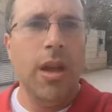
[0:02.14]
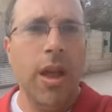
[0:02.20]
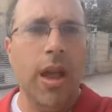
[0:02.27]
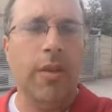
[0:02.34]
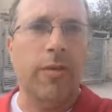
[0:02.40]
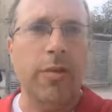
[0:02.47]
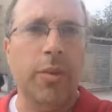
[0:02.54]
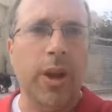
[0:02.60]
Hey
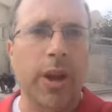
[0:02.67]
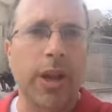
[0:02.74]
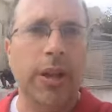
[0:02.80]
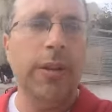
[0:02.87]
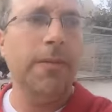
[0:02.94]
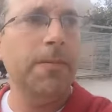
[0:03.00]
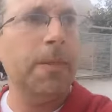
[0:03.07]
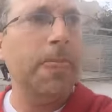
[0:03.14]

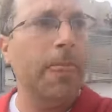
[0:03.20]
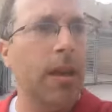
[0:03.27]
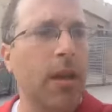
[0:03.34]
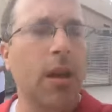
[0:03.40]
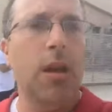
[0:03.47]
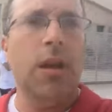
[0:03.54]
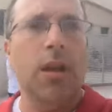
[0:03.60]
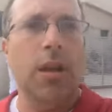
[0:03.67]
everybody,
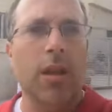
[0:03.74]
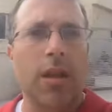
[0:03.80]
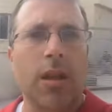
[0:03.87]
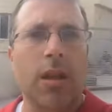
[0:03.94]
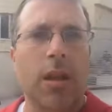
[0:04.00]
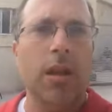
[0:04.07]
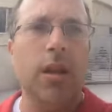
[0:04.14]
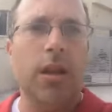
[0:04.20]

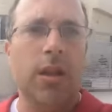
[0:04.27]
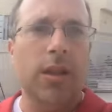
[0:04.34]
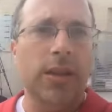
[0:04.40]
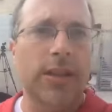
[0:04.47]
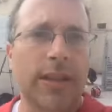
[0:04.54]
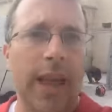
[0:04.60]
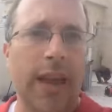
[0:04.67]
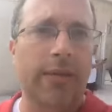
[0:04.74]
this
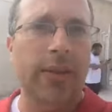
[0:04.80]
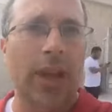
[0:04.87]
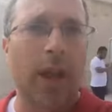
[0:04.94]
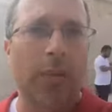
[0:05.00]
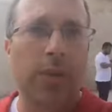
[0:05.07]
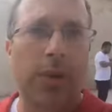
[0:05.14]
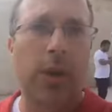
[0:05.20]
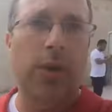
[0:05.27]
is Avi
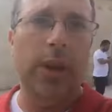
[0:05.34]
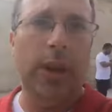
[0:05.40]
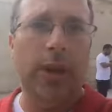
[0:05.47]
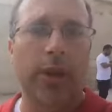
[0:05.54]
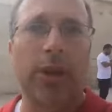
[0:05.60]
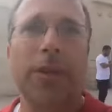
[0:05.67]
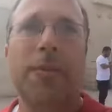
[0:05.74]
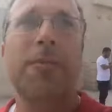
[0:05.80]
Abelow
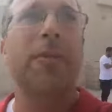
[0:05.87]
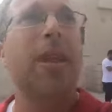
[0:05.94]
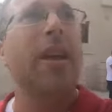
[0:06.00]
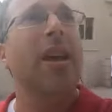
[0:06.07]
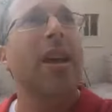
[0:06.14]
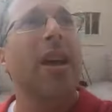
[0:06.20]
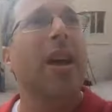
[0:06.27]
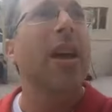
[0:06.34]
here
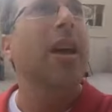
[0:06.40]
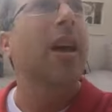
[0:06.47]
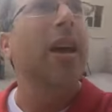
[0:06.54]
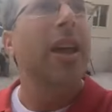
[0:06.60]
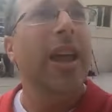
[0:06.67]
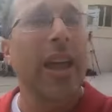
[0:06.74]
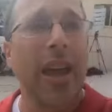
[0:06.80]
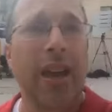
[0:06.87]

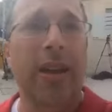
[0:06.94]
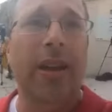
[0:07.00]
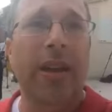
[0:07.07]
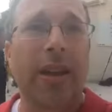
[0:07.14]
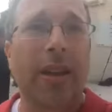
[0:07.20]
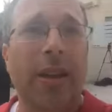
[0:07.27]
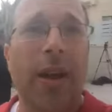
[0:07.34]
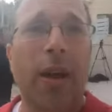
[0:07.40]
in
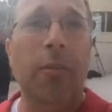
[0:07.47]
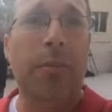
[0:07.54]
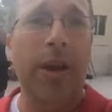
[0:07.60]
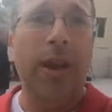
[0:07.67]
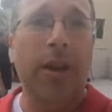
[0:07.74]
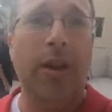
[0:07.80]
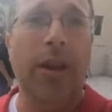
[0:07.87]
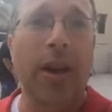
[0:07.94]
Beer